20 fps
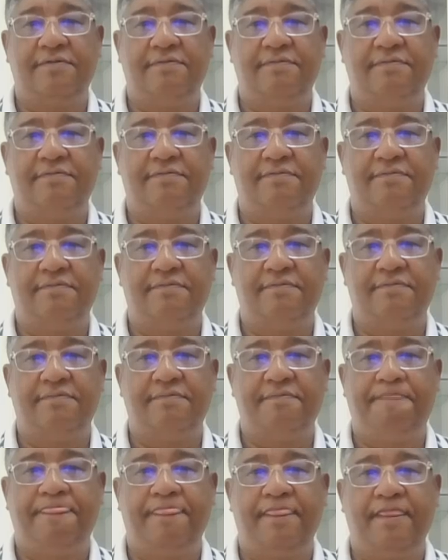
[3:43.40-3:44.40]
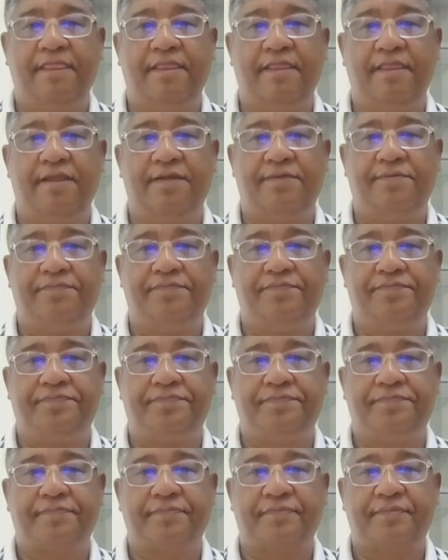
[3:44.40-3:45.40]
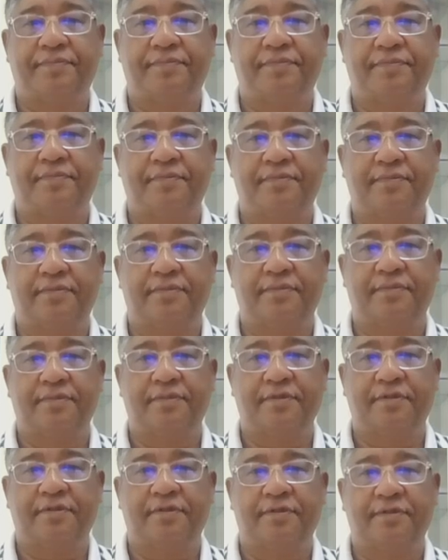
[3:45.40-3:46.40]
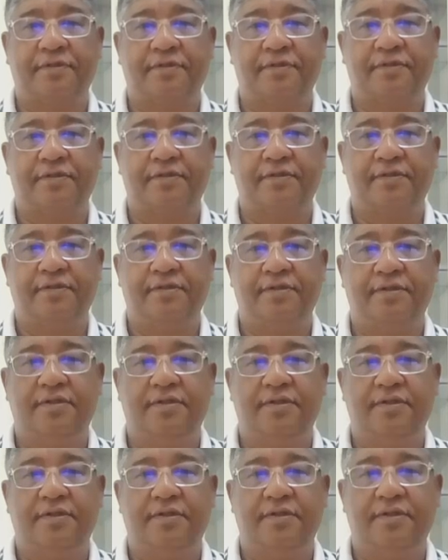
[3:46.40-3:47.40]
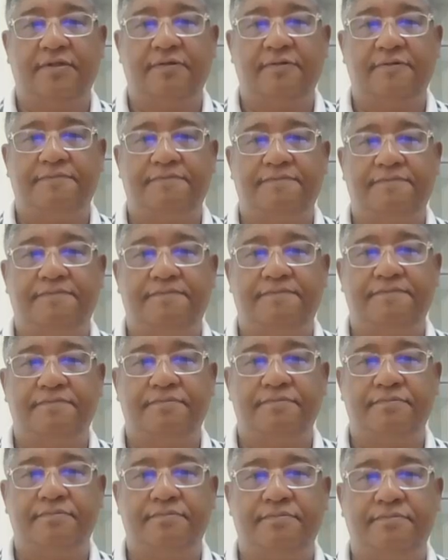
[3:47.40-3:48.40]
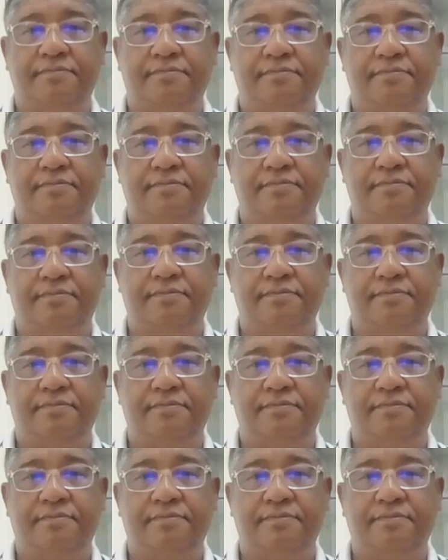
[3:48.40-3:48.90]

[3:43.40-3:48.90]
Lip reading: No words are spoken by the person on screen.